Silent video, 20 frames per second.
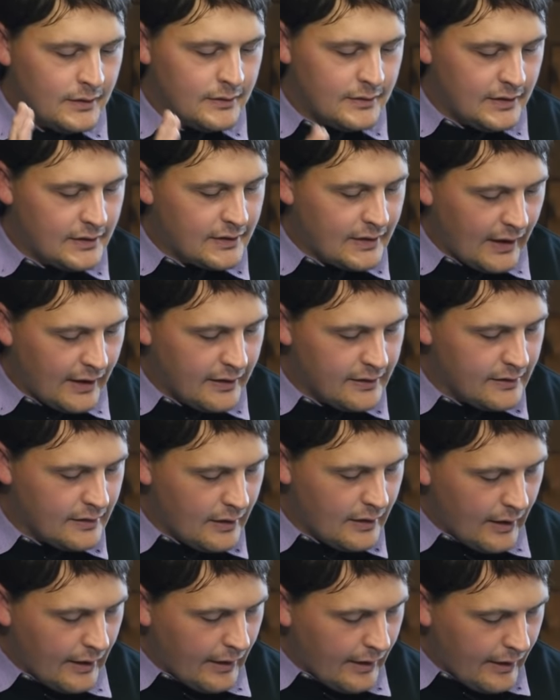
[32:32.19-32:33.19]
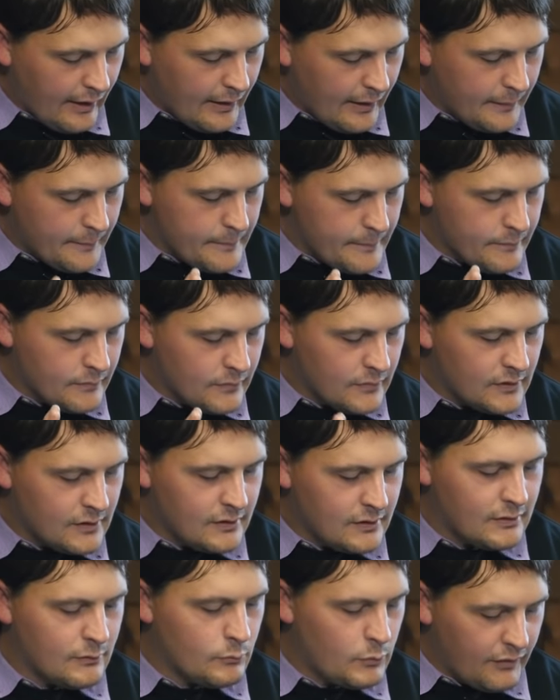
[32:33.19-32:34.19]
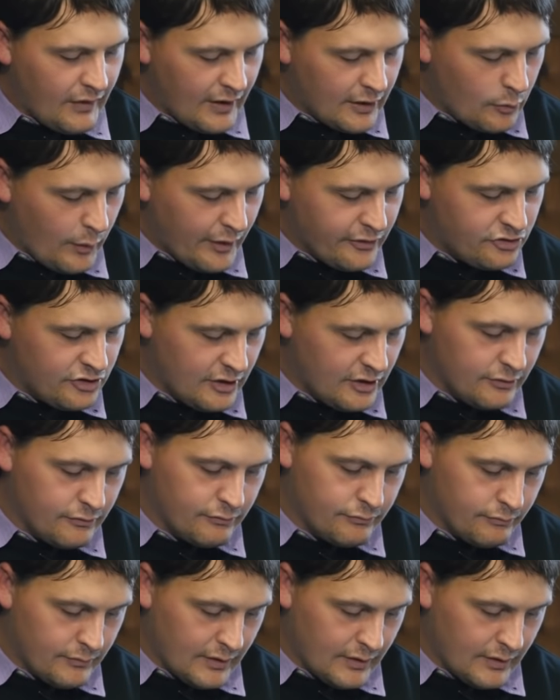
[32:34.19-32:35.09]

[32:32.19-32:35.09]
DK, um, we've had a question in,